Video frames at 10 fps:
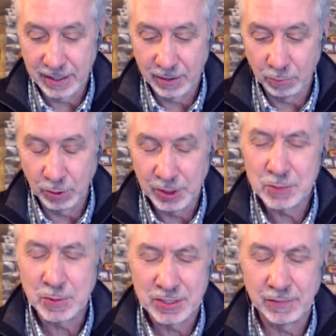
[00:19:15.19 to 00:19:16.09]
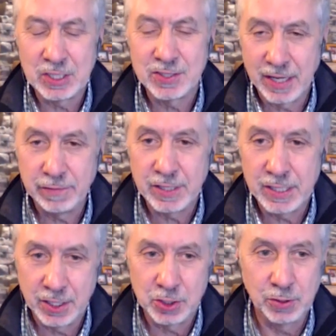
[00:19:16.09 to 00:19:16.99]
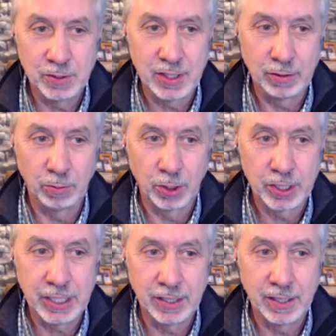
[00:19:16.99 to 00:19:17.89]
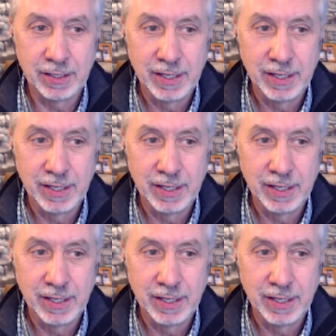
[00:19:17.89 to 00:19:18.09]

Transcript: a really specific safety issue that they were working on.